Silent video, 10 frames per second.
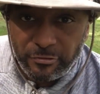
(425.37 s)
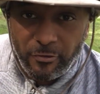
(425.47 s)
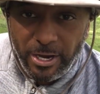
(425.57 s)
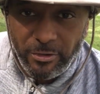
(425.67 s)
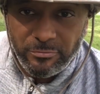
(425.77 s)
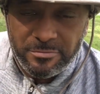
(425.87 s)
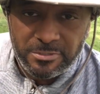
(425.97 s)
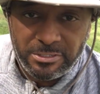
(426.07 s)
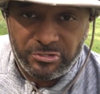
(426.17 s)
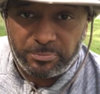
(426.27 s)
the ground,
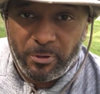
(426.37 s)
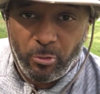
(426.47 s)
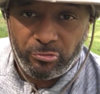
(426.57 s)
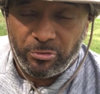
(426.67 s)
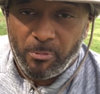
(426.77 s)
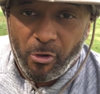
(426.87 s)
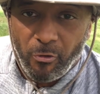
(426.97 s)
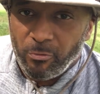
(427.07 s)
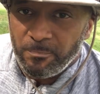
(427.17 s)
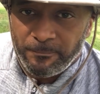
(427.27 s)
dispose of the
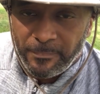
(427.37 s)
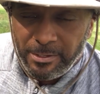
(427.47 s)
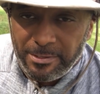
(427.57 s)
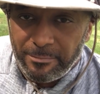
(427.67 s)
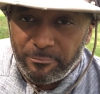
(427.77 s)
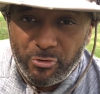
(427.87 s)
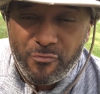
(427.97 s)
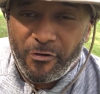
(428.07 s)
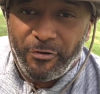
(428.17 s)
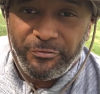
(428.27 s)
mole,
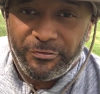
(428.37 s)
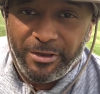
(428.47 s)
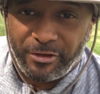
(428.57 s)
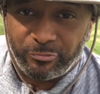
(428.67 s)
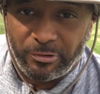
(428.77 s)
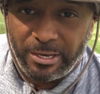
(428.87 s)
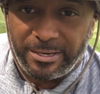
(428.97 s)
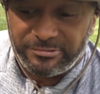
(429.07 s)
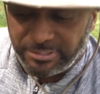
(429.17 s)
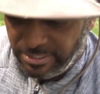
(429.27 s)
move on to the next one.
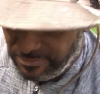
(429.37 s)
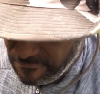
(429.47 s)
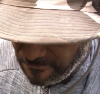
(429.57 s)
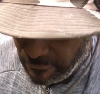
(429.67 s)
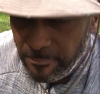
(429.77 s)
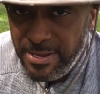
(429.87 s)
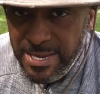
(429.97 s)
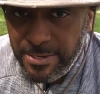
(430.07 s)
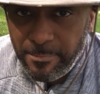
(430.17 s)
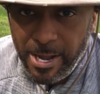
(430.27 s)
Like I said, for
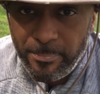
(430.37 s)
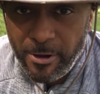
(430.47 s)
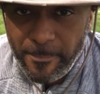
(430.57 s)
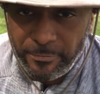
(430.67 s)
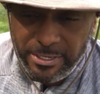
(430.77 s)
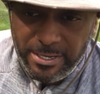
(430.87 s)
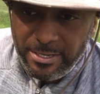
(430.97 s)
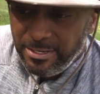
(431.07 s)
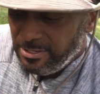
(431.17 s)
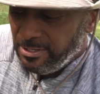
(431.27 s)
me and my property,
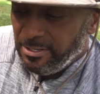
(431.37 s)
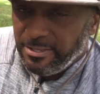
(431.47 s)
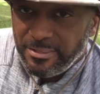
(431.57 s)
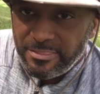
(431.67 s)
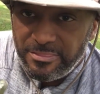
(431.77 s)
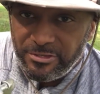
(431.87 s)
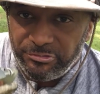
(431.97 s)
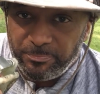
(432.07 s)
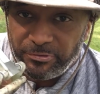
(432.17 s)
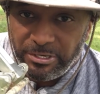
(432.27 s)

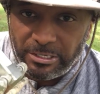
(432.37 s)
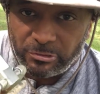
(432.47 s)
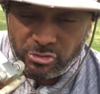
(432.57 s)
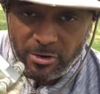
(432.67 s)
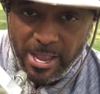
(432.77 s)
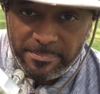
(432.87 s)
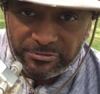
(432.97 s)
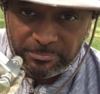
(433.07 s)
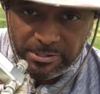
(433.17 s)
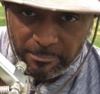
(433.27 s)
this particular trap
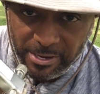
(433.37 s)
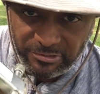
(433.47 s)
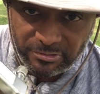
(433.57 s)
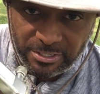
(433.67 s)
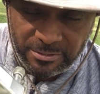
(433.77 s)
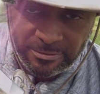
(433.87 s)
has been amazing.